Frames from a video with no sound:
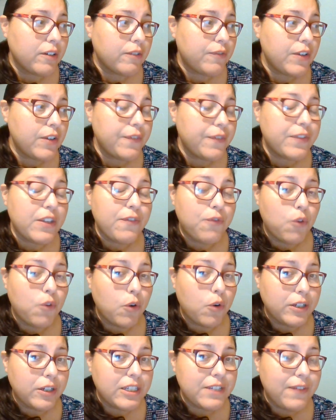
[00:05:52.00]

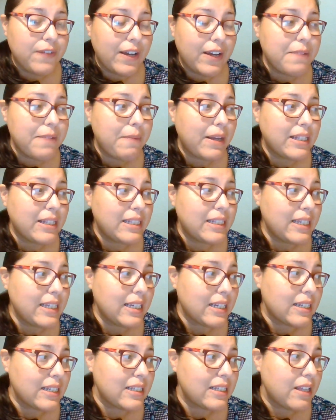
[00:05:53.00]
54 divided by
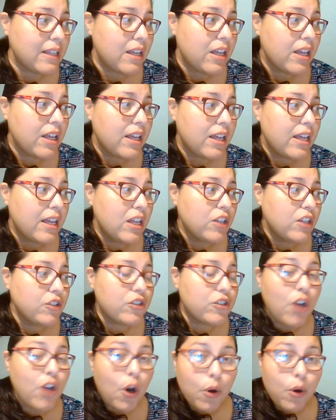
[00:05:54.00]
6.
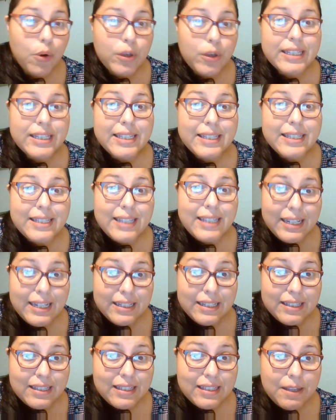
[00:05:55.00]
So
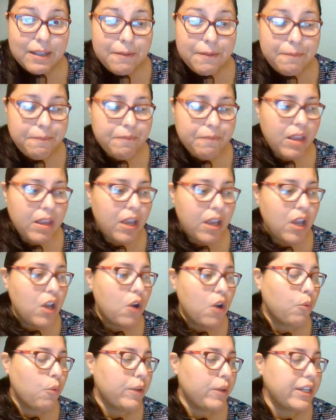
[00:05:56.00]
since
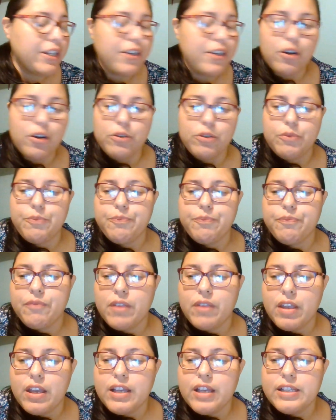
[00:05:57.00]
we know
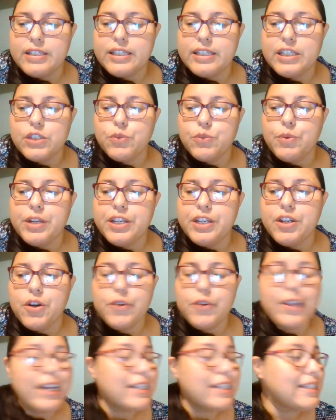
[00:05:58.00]

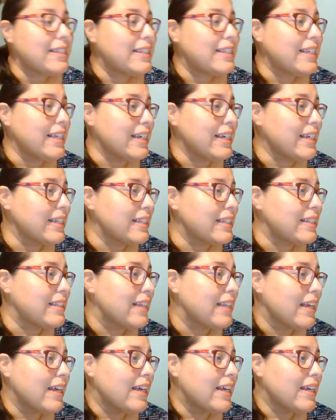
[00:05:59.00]
that
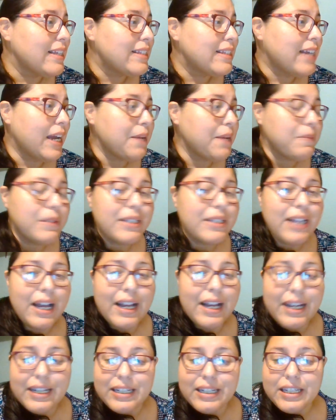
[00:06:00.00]
6 times
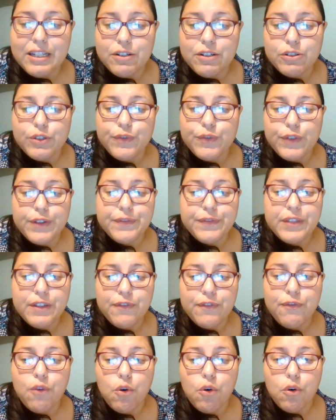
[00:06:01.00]
9 equals
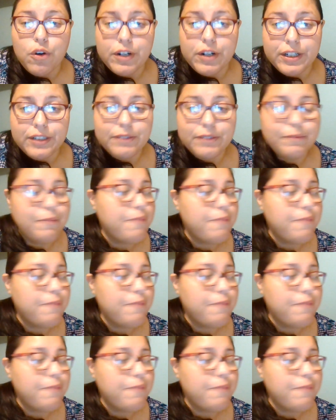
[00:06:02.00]
54,